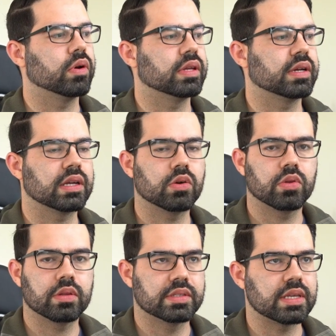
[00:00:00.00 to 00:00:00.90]
They're going to go to
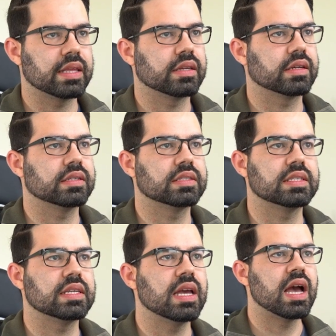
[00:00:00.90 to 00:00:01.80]
the site, they're going to
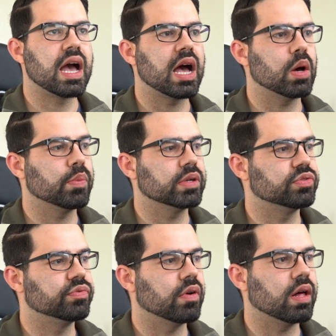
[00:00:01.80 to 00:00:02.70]
see how much
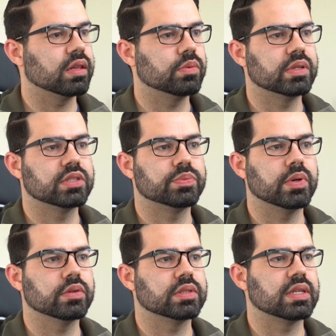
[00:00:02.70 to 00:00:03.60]
volume it's
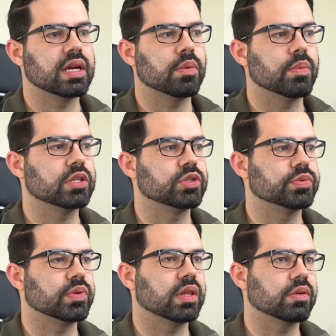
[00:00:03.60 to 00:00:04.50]
building, how
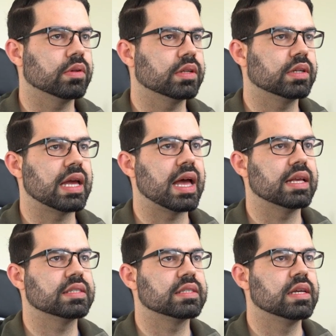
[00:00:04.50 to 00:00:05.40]
much liquidity it
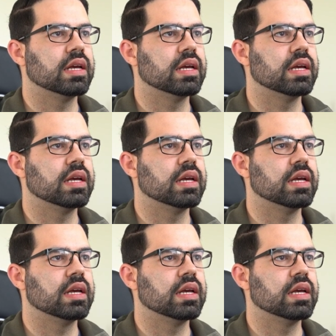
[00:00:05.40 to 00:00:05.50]
has,